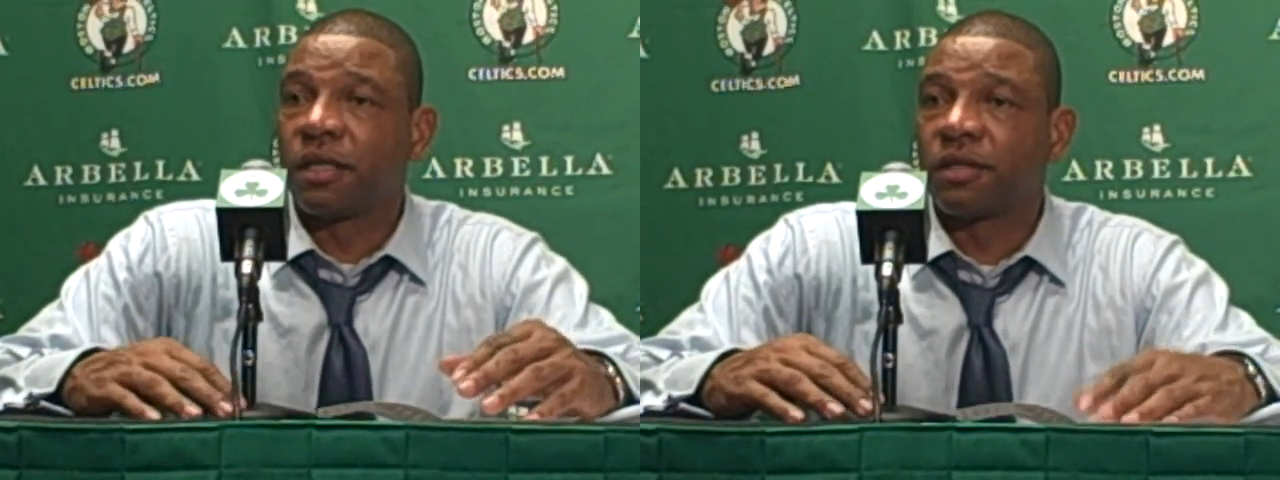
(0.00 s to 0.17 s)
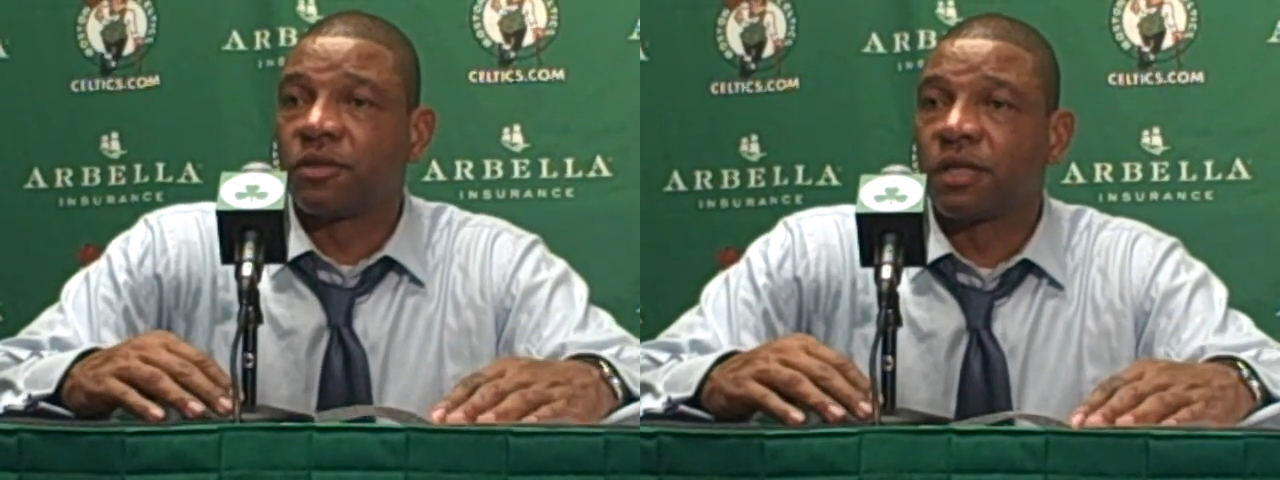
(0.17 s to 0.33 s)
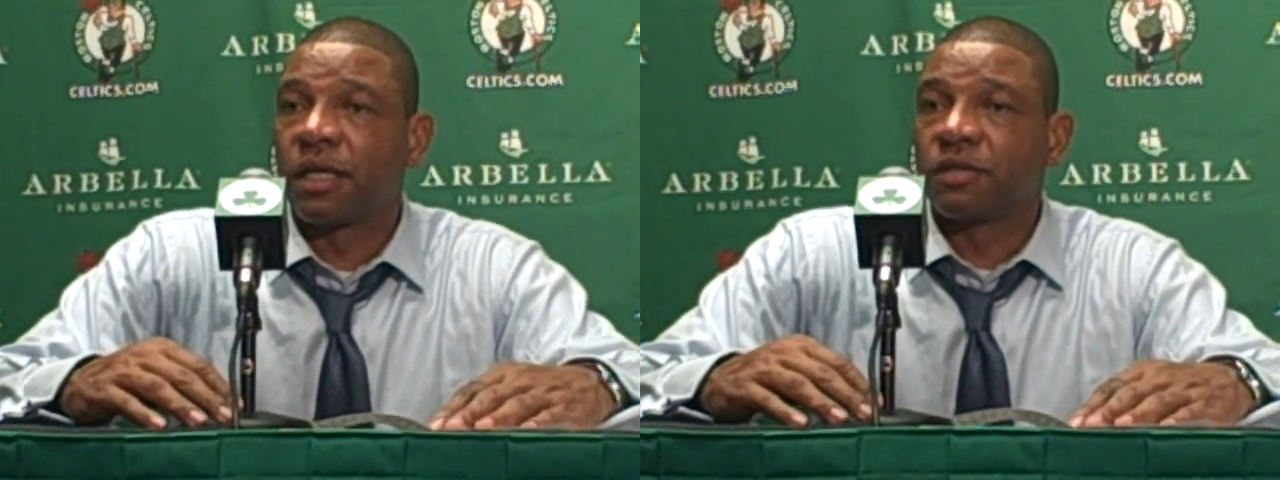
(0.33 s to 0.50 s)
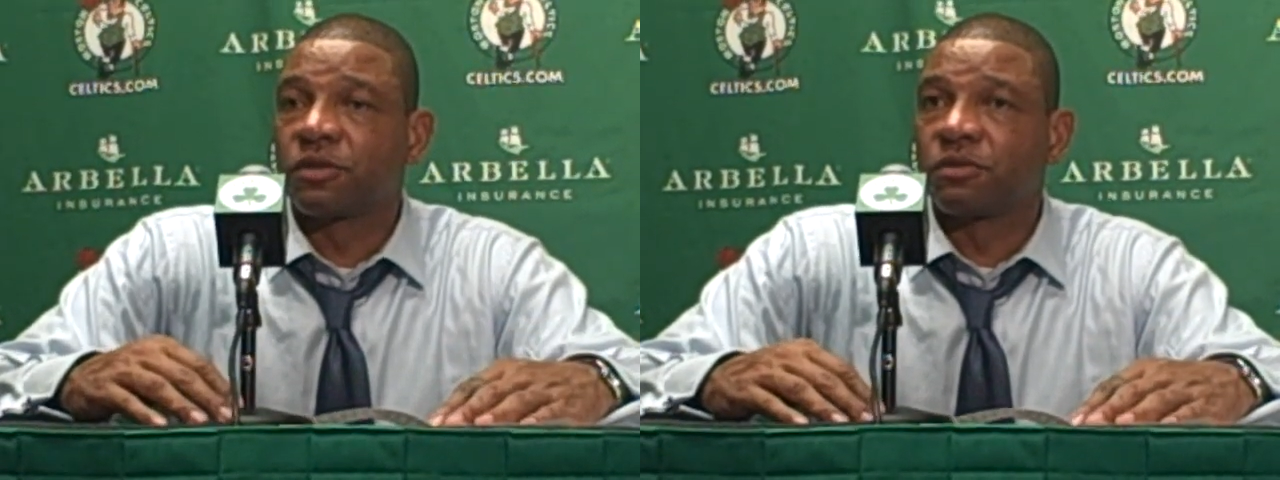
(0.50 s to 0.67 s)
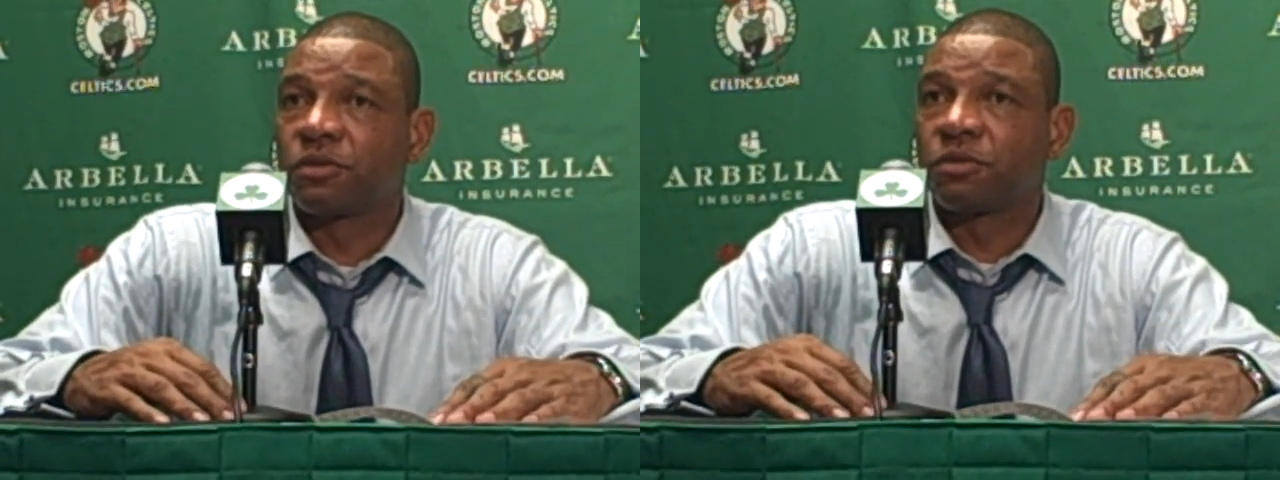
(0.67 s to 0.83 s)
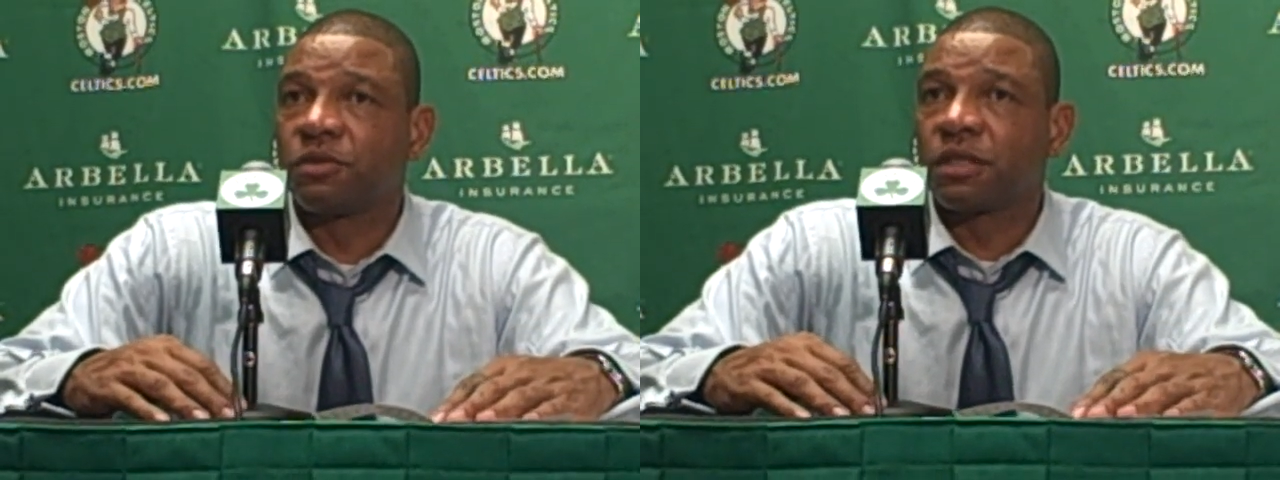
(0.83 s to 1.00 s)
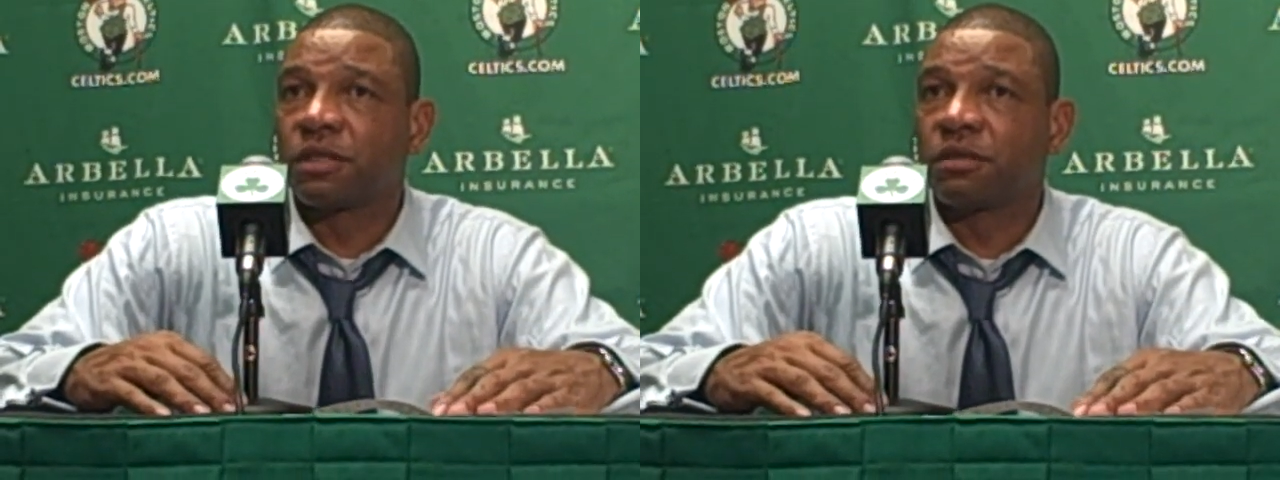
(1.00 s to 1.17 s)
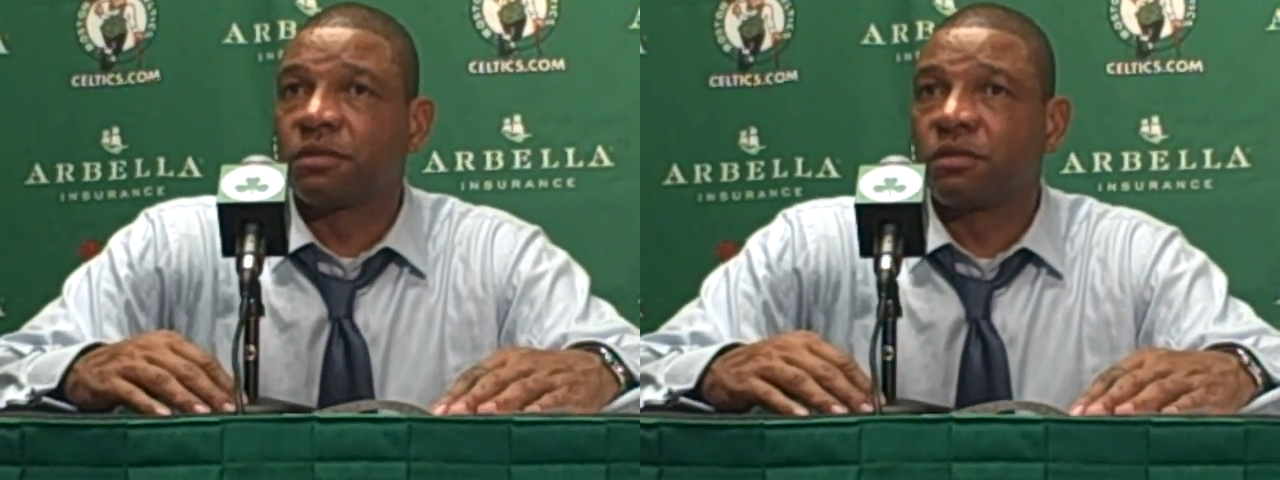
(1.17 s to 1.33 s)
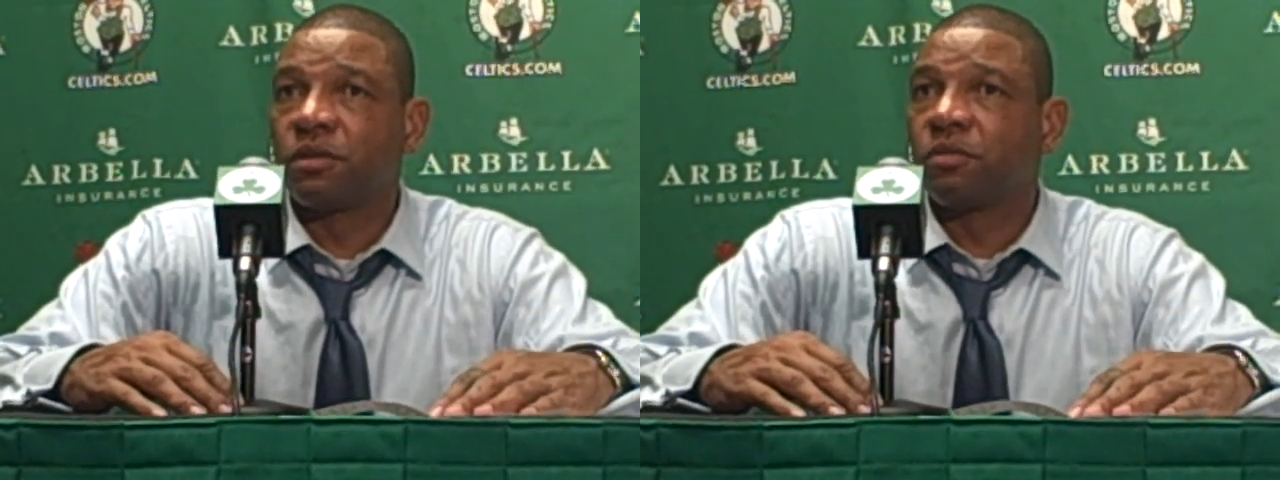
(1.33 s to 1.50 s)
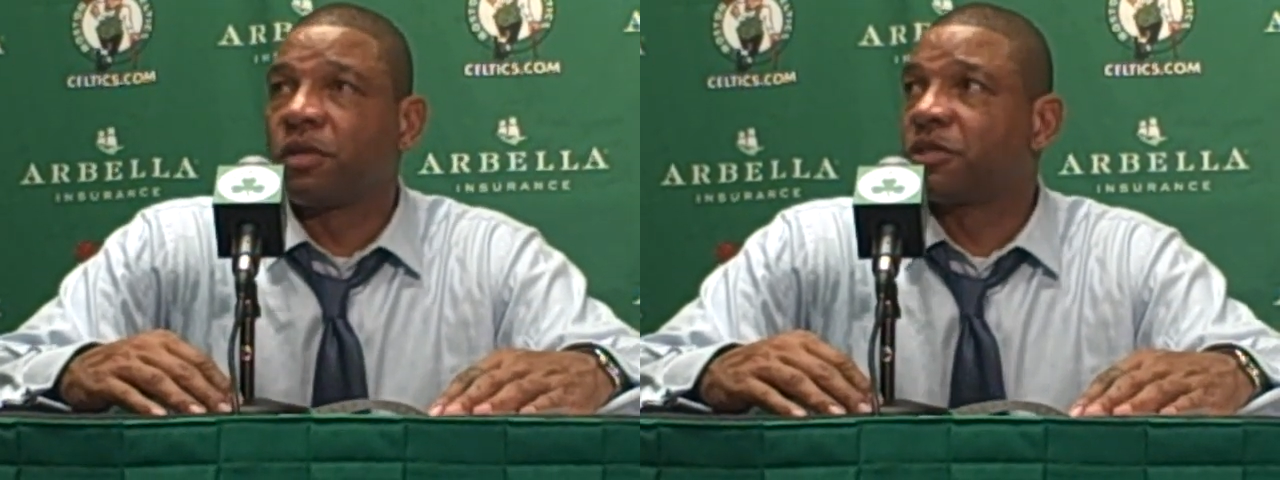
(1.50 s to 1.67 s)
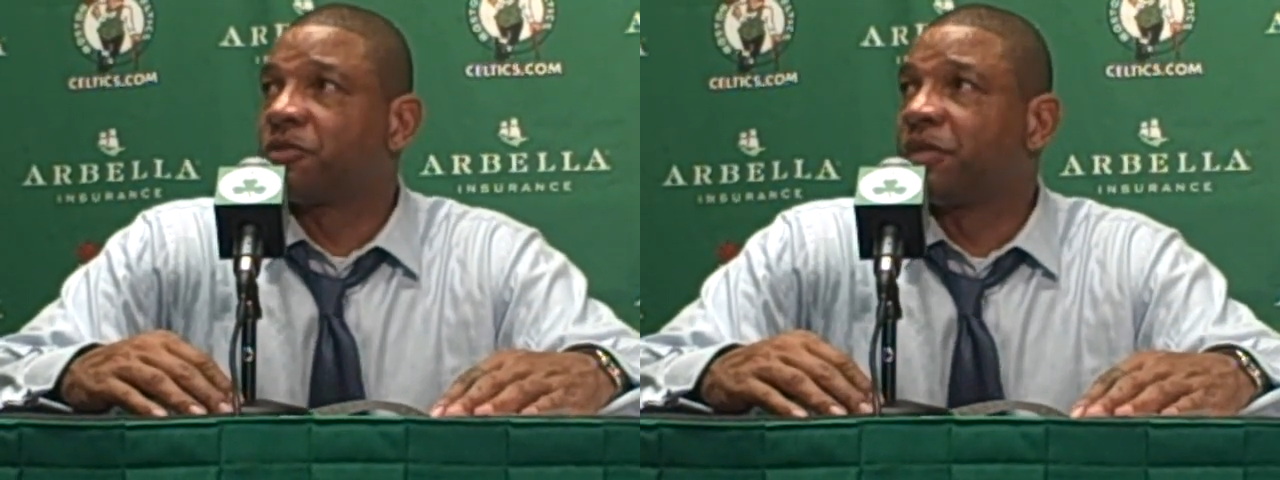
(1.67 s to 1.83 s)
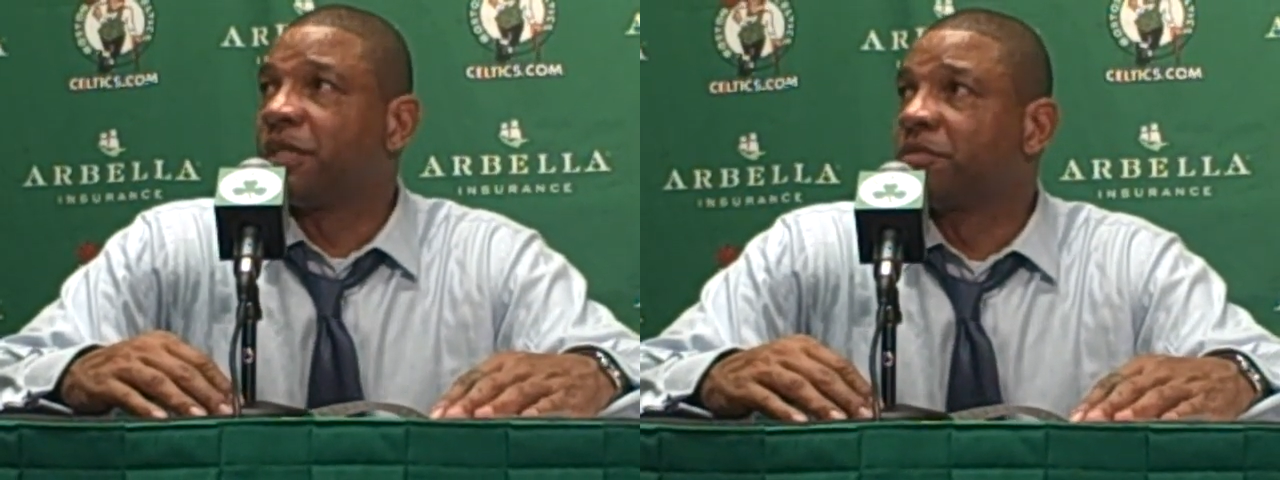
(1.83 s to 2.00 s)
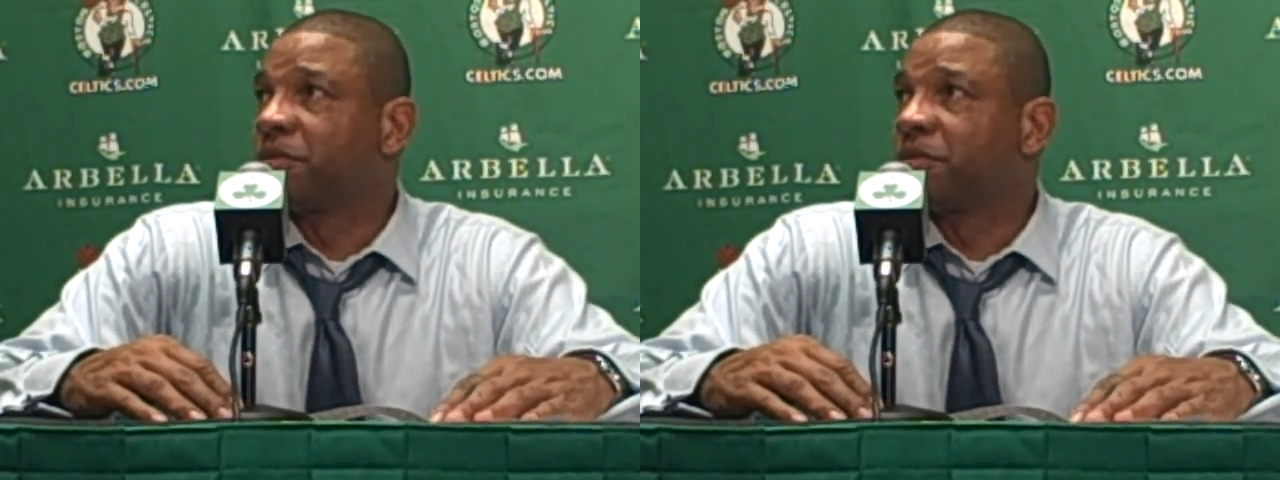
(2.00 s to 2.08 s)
I go down so we can, you know, watch film,